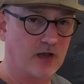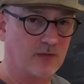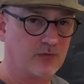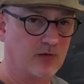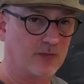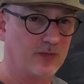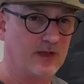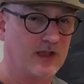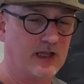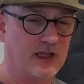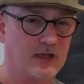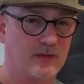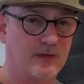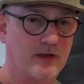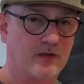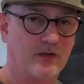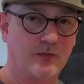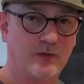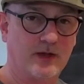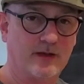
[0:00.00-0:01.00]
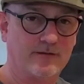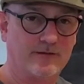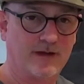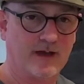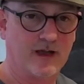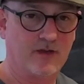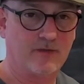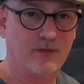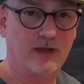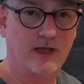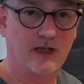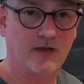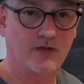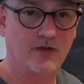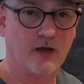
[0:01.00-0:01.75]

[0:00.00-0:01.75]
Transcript: You probably need about 25 minutes,